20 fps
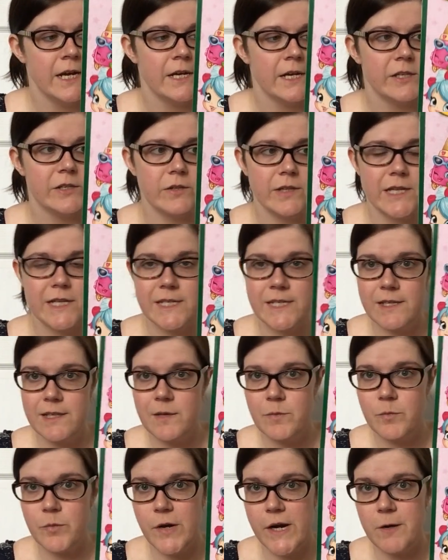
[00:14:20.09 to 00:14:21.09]
So these are
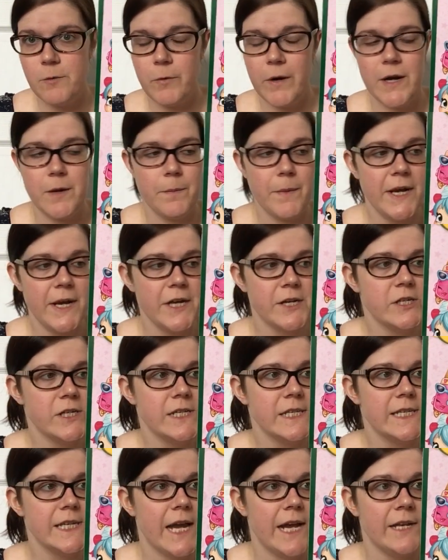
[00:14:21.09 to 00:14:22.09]
the bright white
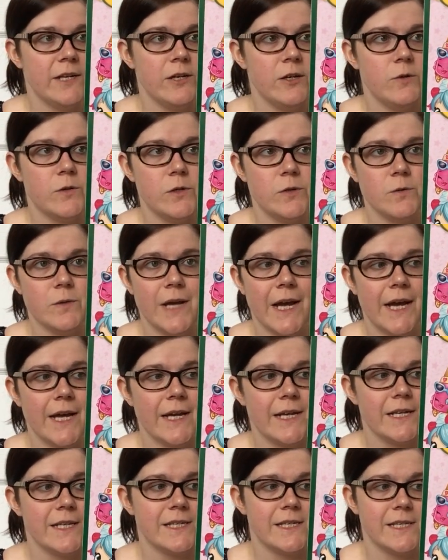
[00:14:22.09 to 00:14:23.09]
pages, and you do
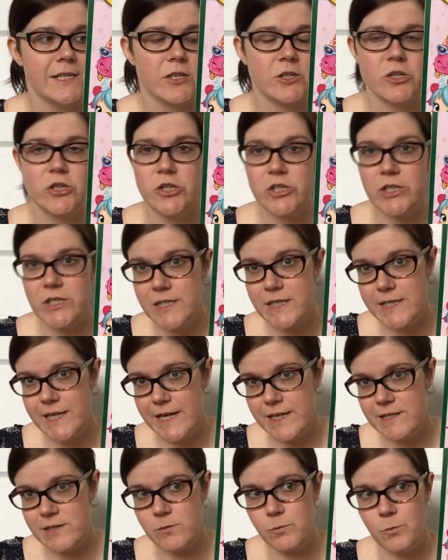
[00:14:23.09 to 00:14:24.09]
get sticker sheets
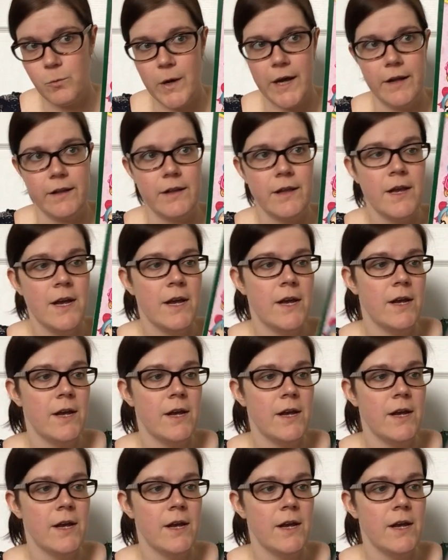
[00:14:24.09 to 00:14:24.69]
as well.